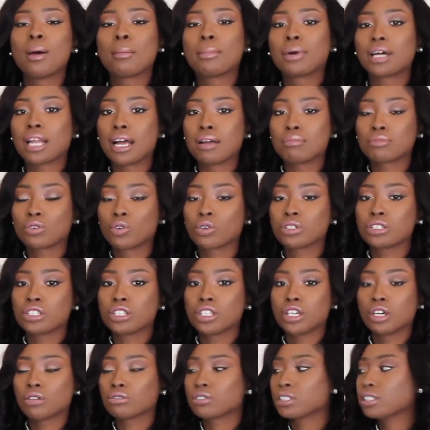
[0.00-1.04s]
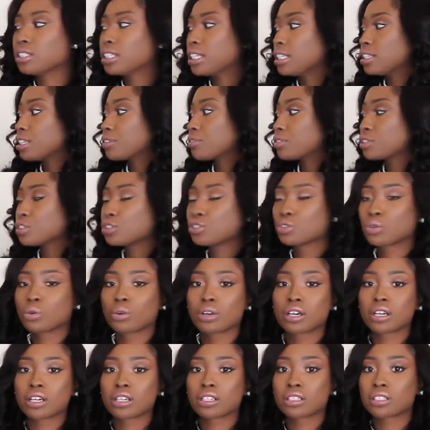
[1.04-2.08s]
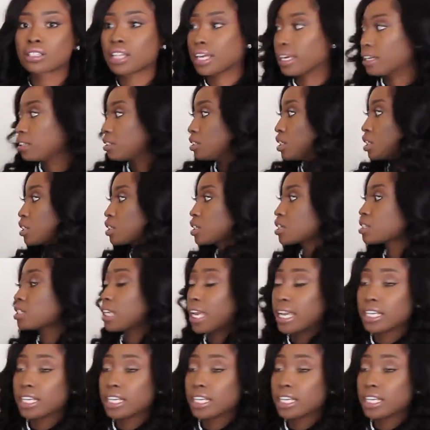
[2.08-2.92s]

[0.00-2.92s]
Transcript: But I'm going to go to ten different stores like Dillard's,